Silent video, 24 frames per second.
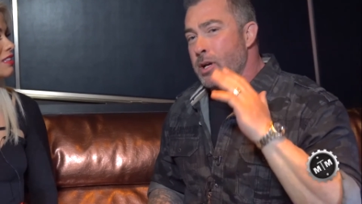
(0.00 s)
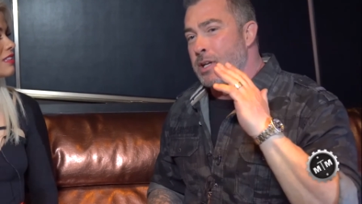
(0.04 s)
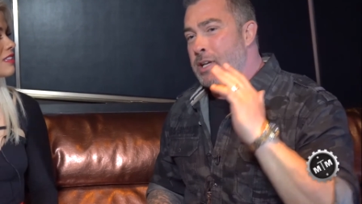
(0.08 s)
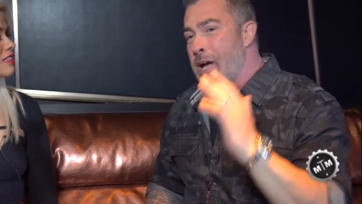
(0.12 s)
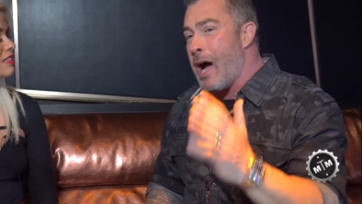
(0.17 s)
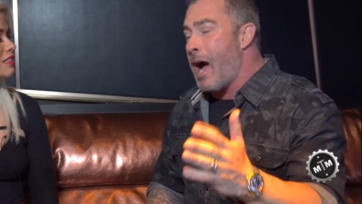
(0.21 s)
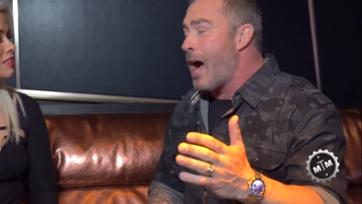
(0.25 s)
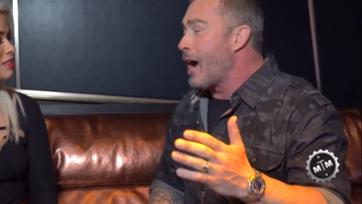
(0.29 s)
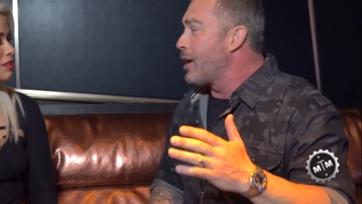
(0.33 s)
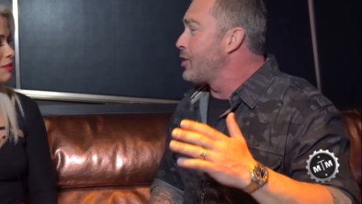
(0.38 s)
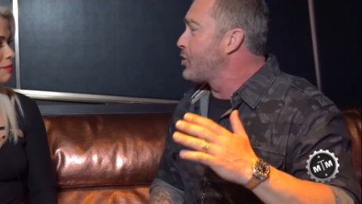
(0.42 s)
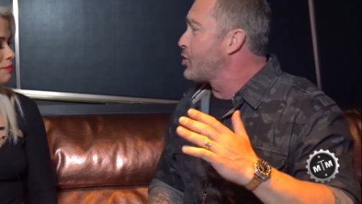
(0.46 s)

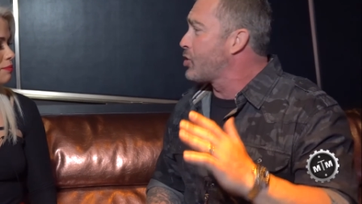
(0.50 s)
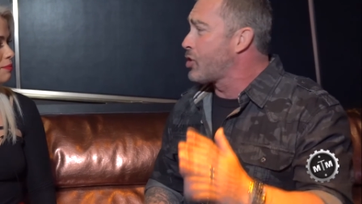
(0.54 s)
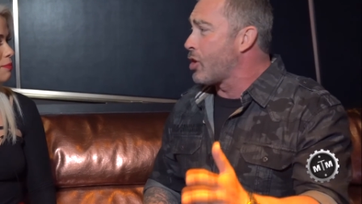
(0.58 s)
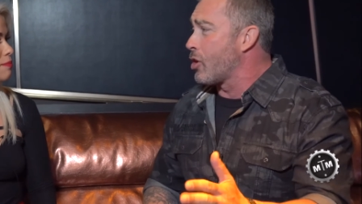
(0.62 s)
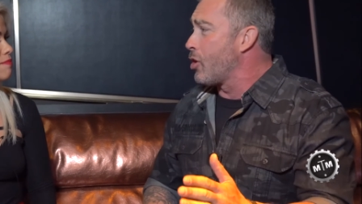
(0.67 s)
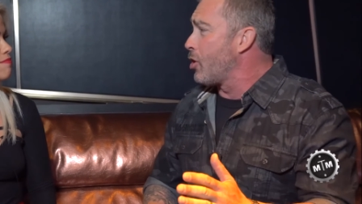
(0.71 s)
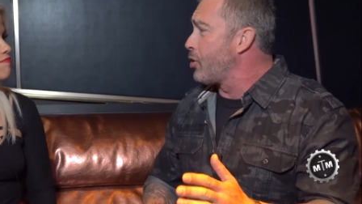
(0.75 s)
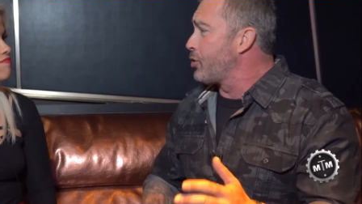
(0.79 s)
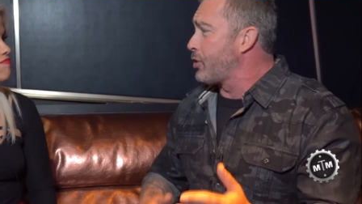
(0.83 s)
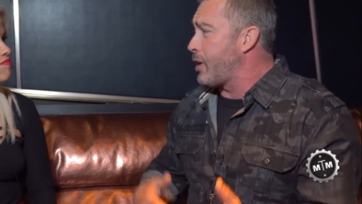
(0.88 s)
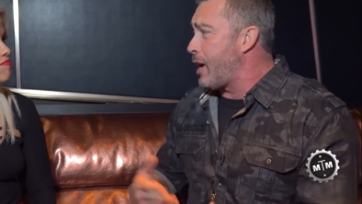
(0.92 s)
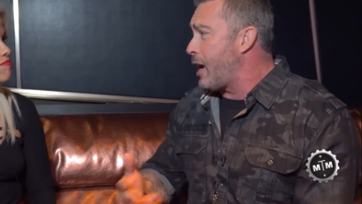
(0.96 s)
guys,
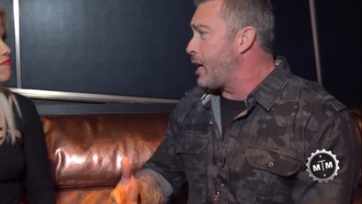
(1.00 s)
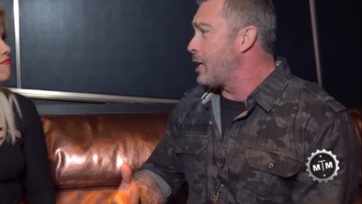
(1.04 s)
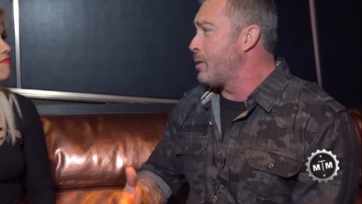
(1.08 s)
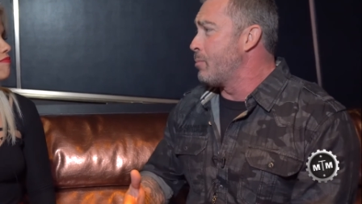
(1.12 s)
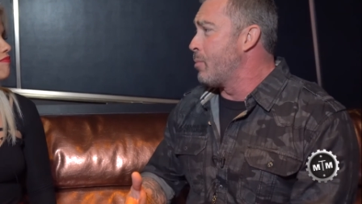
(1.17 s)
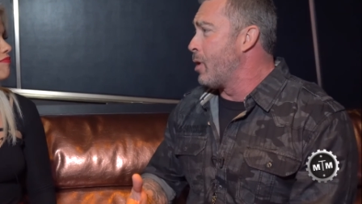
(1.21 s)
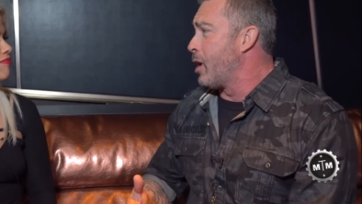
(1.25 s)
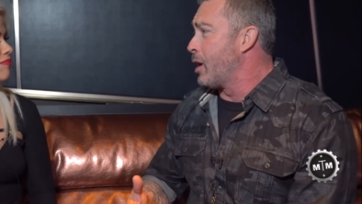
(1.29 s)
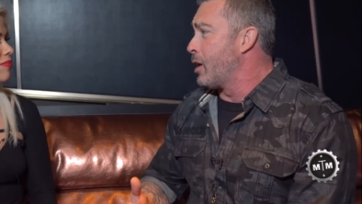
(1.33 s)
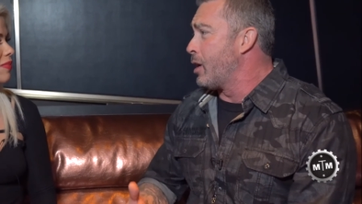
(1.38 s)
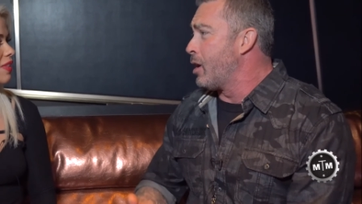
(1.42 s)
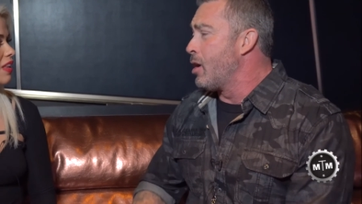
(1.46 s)
girls,
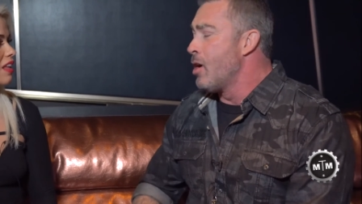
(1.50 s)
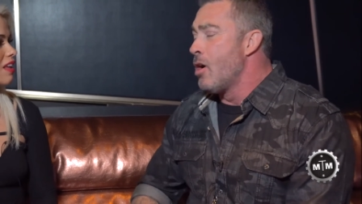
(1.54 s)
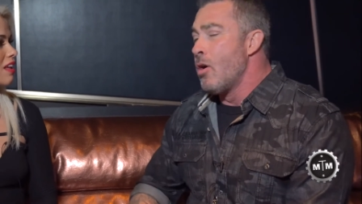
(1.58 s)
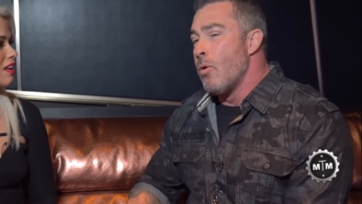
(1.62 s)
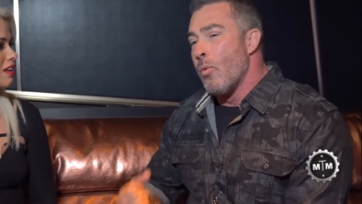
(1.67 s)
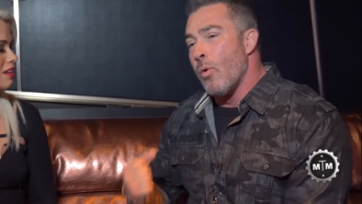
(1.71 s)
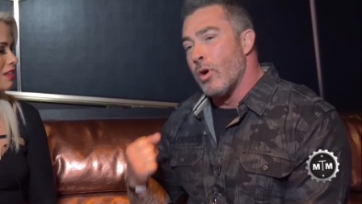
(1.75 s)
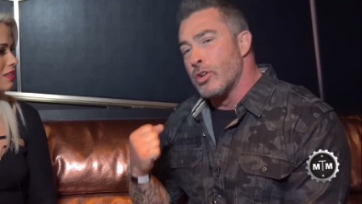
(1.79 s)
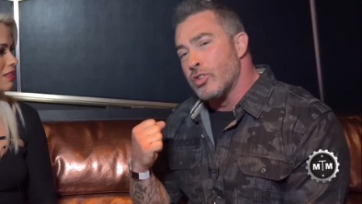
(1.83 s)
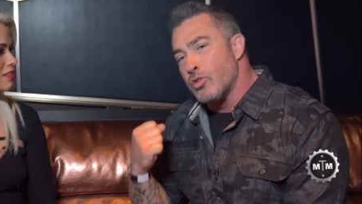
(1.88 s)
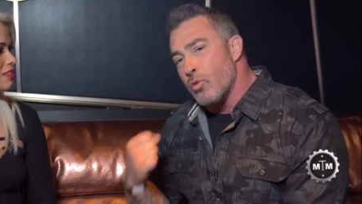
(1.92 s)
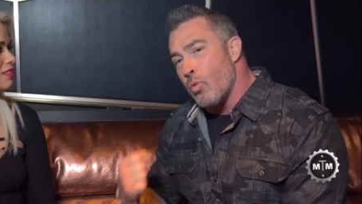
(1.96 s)
anybody.
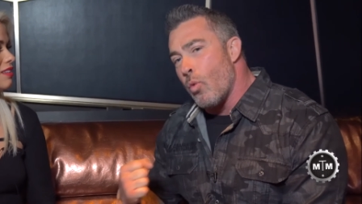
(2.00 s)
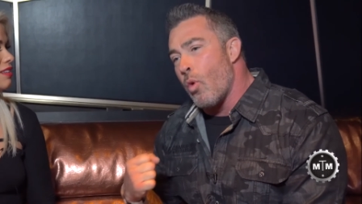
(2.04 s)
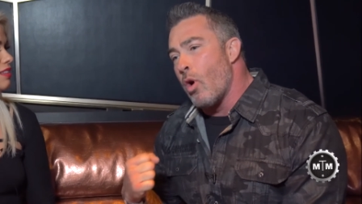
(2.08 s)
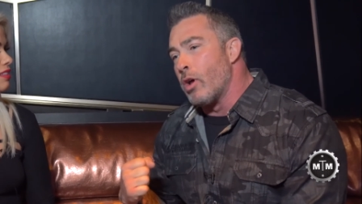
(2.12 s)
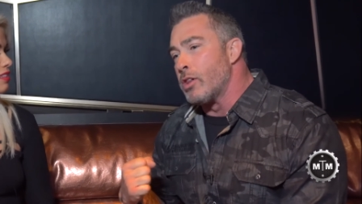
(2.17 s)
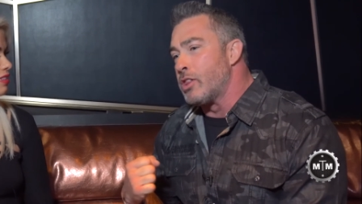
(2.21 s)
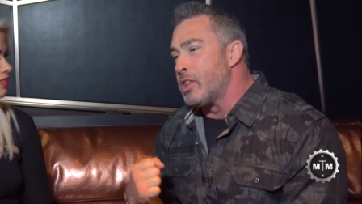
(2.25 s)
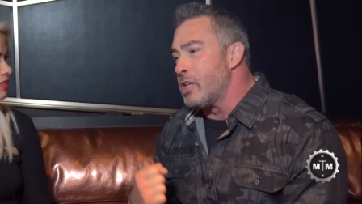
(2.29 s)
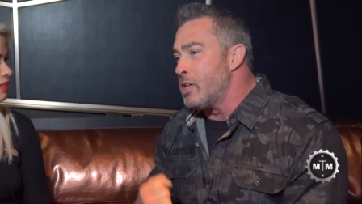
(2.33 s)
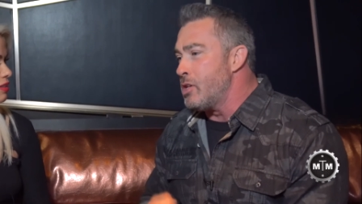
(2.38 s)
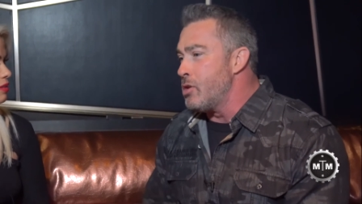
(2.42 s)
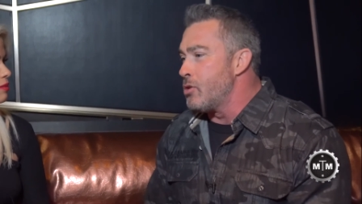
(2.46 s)
What's
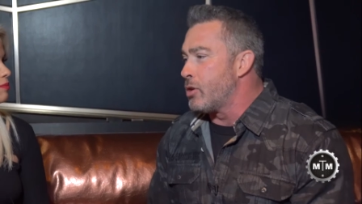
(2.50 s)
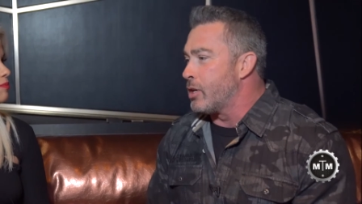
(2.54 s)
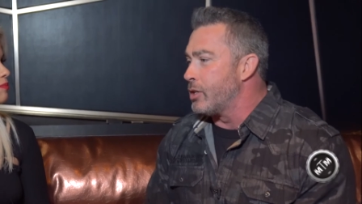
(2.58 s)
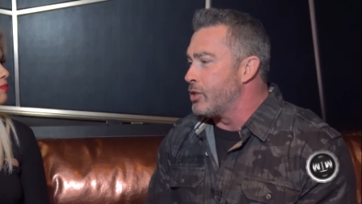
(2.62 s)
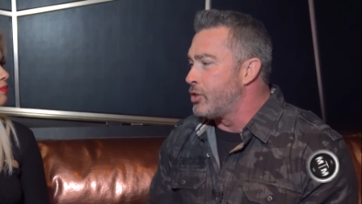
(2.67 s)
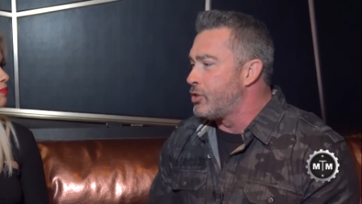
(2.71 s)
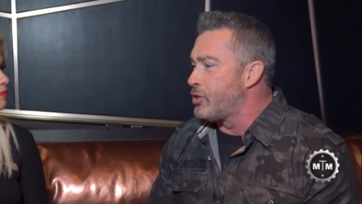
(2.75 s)
one thing you can